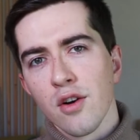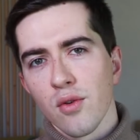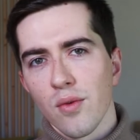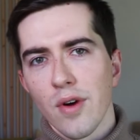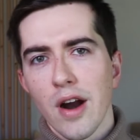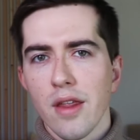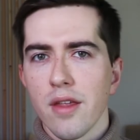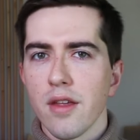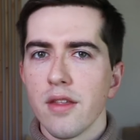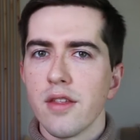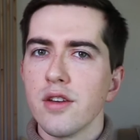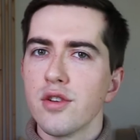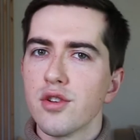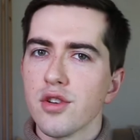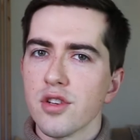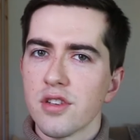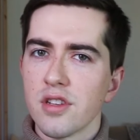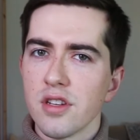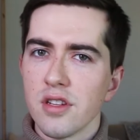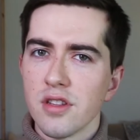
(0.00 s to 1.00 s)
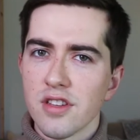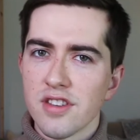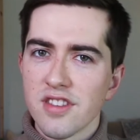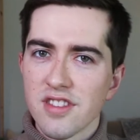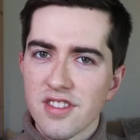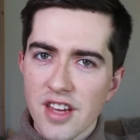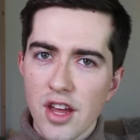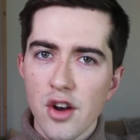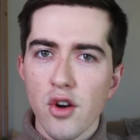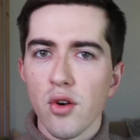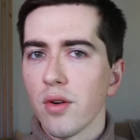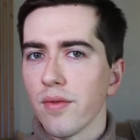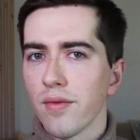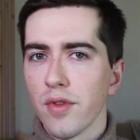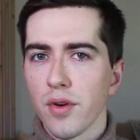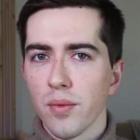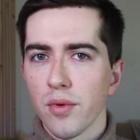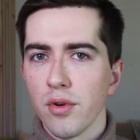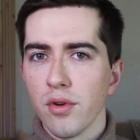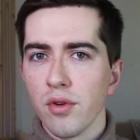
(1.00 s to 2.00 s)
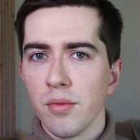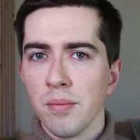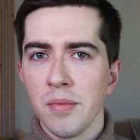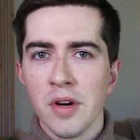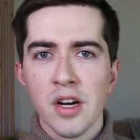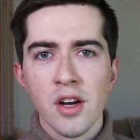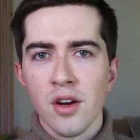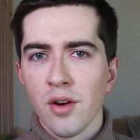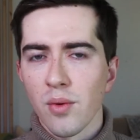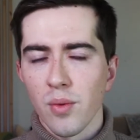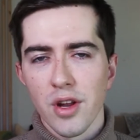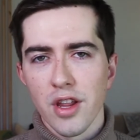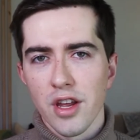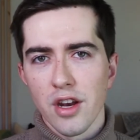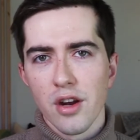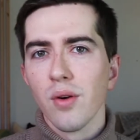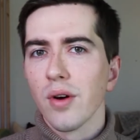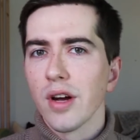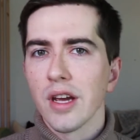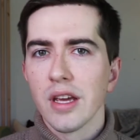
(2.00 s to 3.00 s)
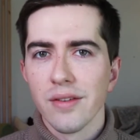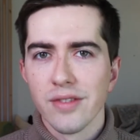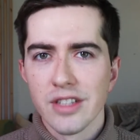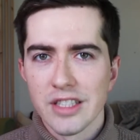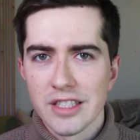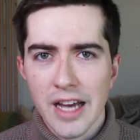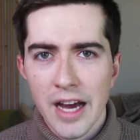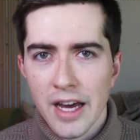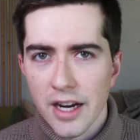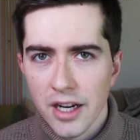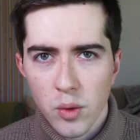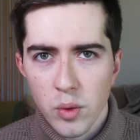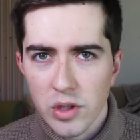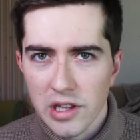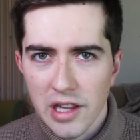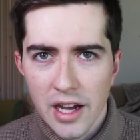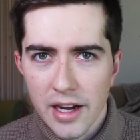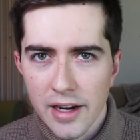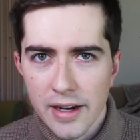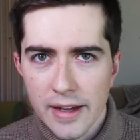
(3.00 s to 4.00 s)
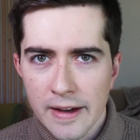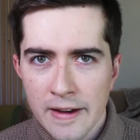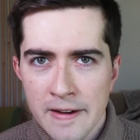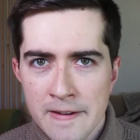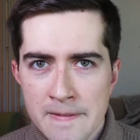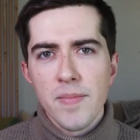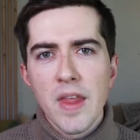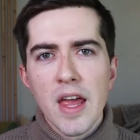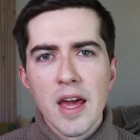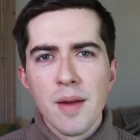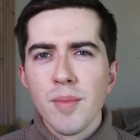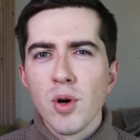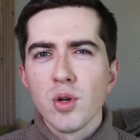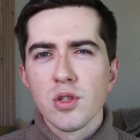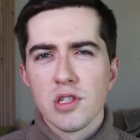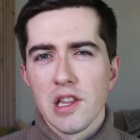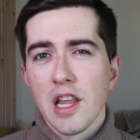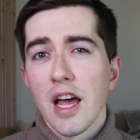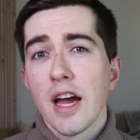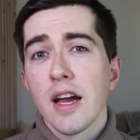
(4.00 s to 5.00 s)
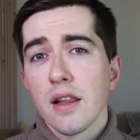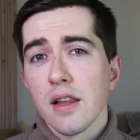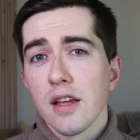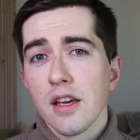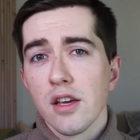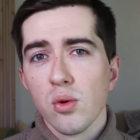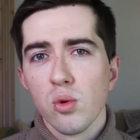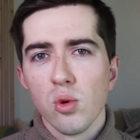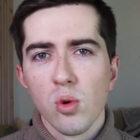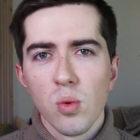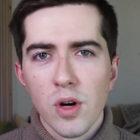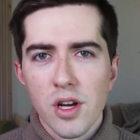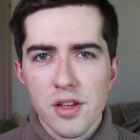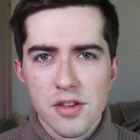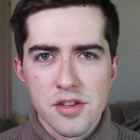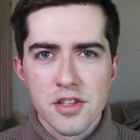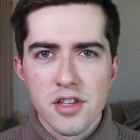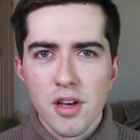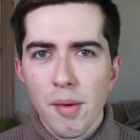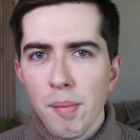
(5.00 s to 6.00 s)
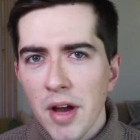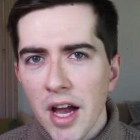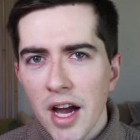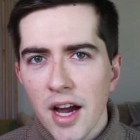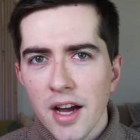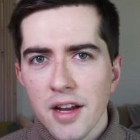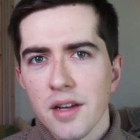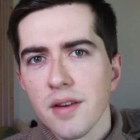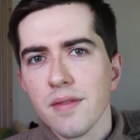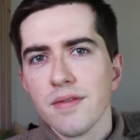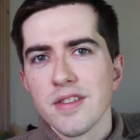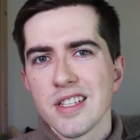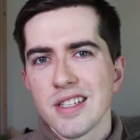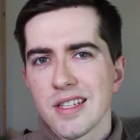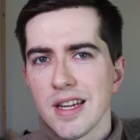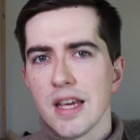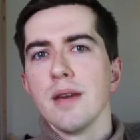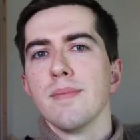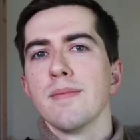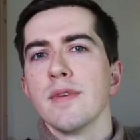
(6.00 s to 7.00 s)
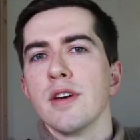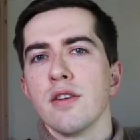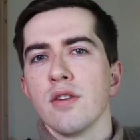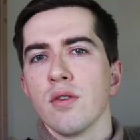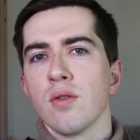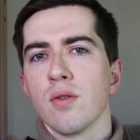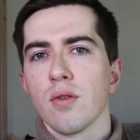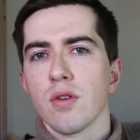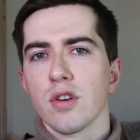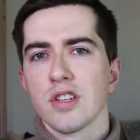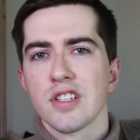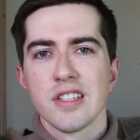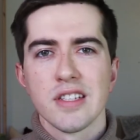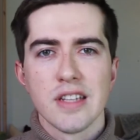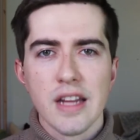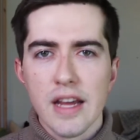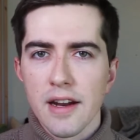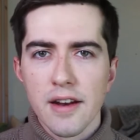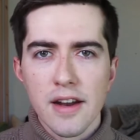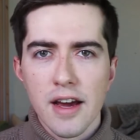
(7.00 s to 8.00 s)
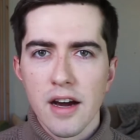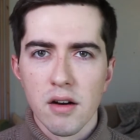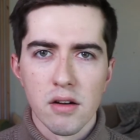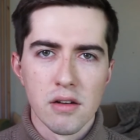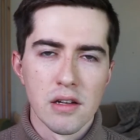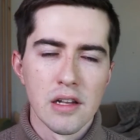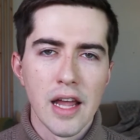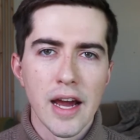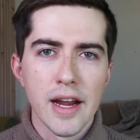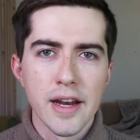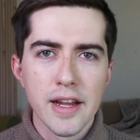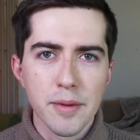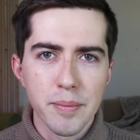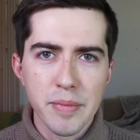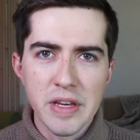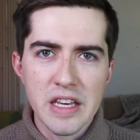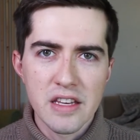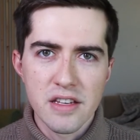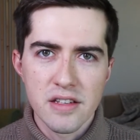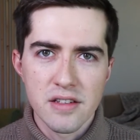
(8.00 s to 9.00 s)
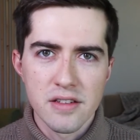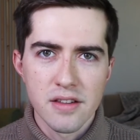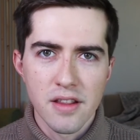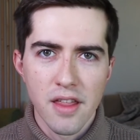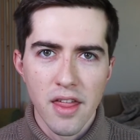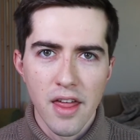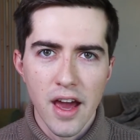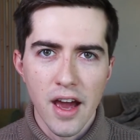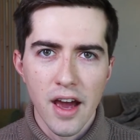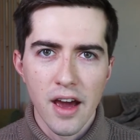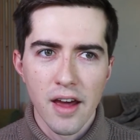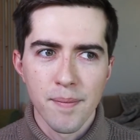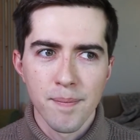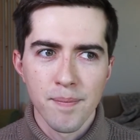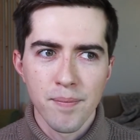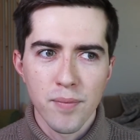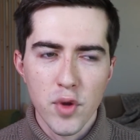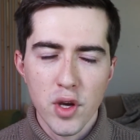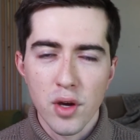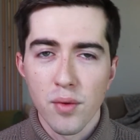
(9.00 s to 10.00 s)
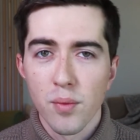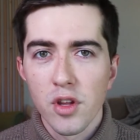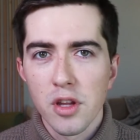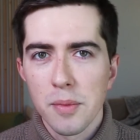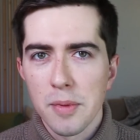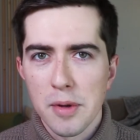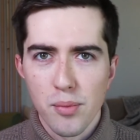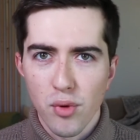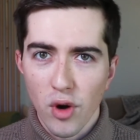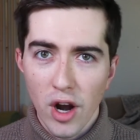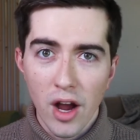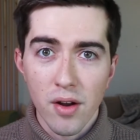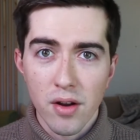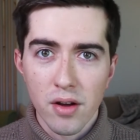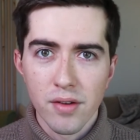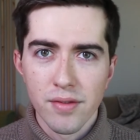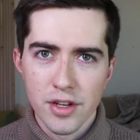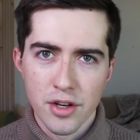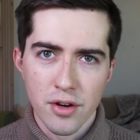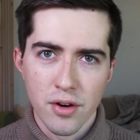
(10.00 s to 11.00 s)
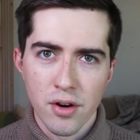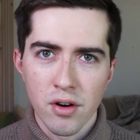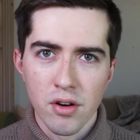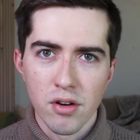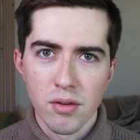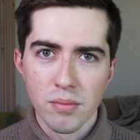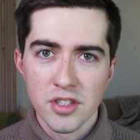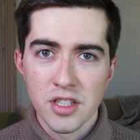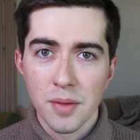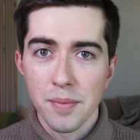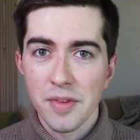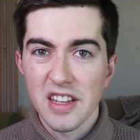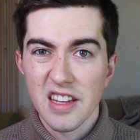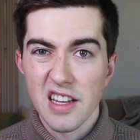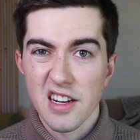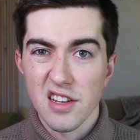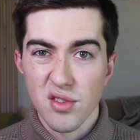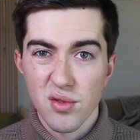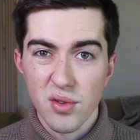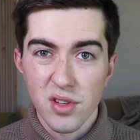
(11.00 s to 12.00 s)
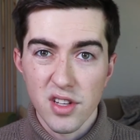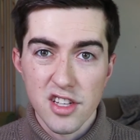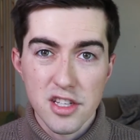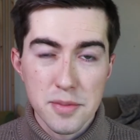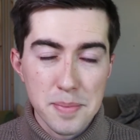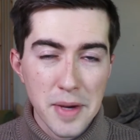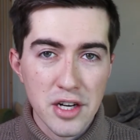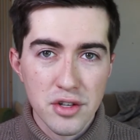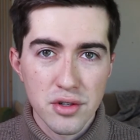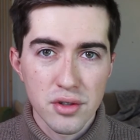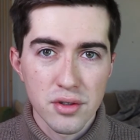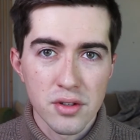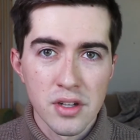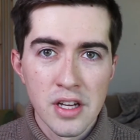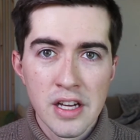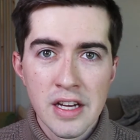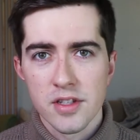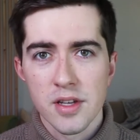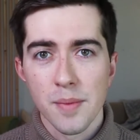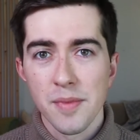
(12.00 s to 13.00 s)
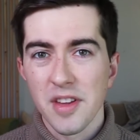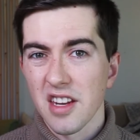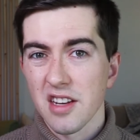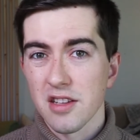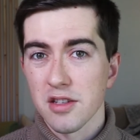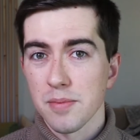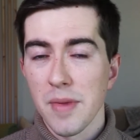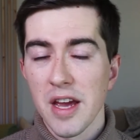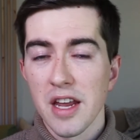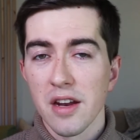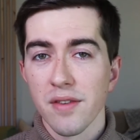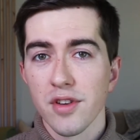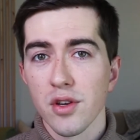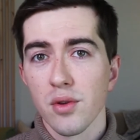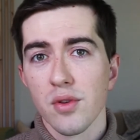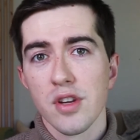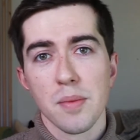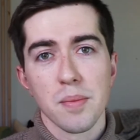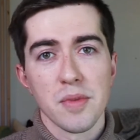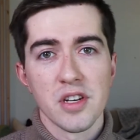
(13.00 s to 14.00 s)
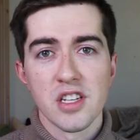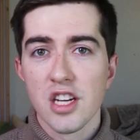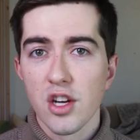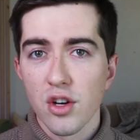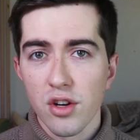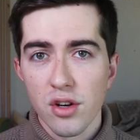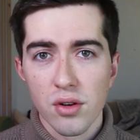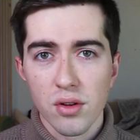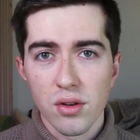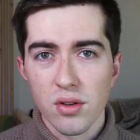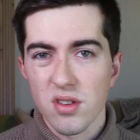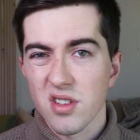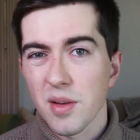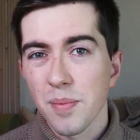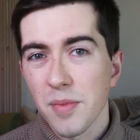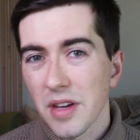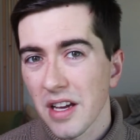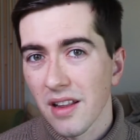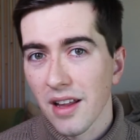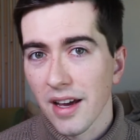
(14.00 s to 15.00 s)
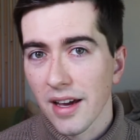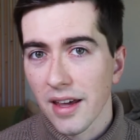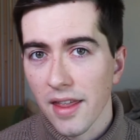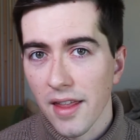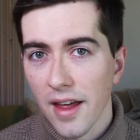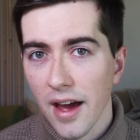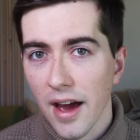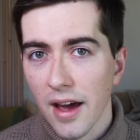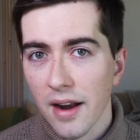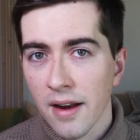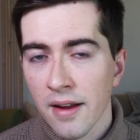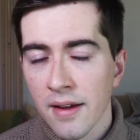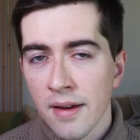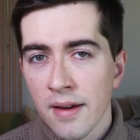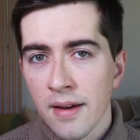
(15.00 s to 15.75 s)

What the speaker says: rather than just in the center of the room where they don't give us adequate lighting. And most likely you will want some kind of statement or standout lighting piece that you can really be proud of in your home. Something that is really special, something that is made of a unique material, or something like that.